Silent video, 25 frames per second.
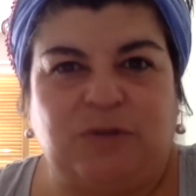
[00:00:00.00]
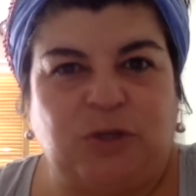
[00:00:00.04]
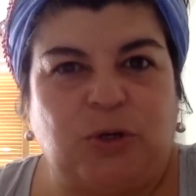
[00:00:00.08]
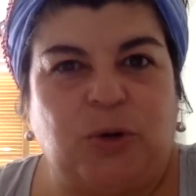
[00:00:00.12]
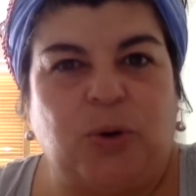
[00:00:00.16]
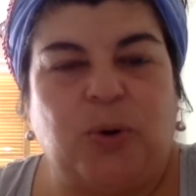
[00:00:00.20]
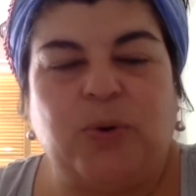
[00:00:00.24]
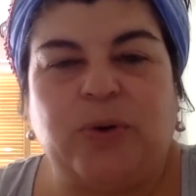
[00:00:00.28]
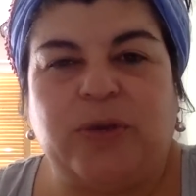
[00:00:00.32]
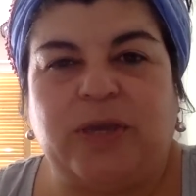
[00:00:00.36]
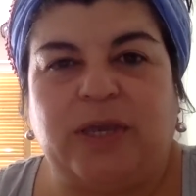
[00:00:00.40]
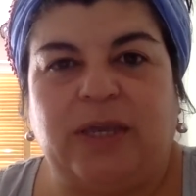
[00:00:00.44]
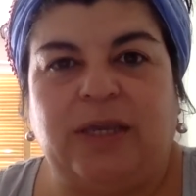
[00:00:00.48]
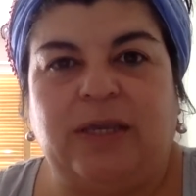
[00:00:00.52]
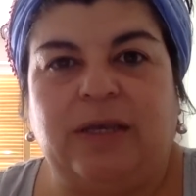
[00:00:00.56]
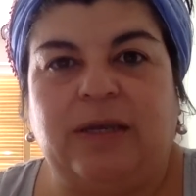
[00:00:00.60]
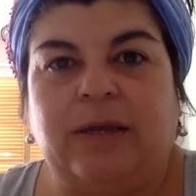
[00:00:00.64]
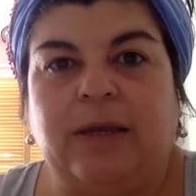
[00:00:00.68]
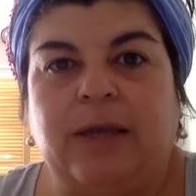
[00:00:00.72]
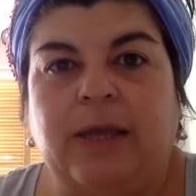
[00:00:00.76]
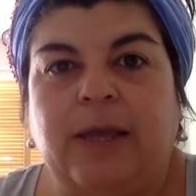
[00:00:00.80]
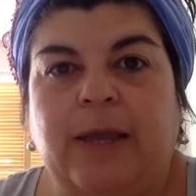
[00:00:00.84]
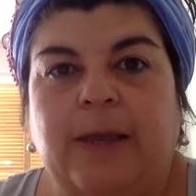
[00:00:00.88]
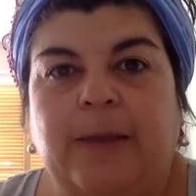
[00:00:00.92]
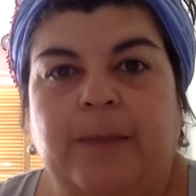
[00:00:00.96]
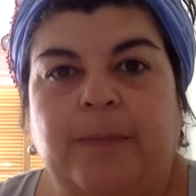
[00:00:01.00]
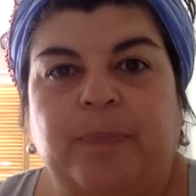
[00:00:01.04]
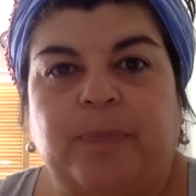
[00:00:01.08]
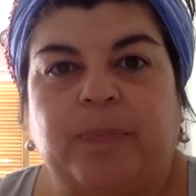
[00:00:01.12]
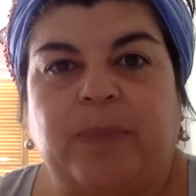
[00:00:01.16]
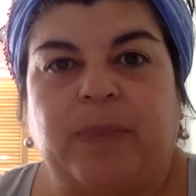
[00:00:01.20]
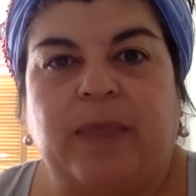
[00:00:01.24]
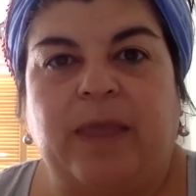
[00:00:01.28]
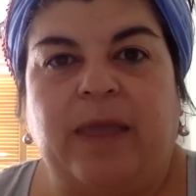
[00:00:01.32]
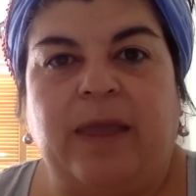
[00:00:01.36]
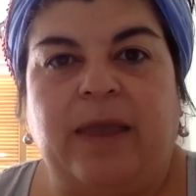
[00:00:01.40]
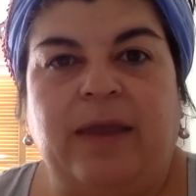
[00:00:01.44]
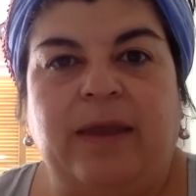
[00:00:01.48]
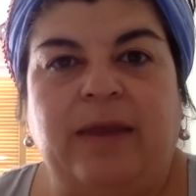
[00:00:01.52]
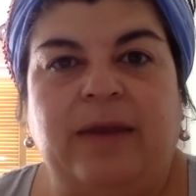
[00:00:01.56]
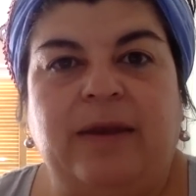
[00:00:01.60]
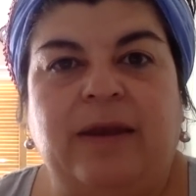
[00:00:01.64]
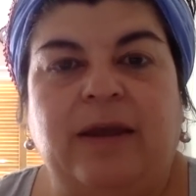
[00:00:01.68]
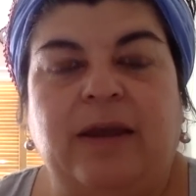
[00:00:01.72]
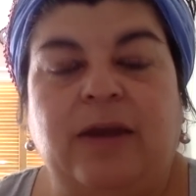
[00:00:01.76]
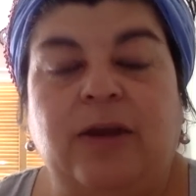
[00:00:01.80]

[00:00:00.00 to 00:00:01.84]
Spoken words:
talking and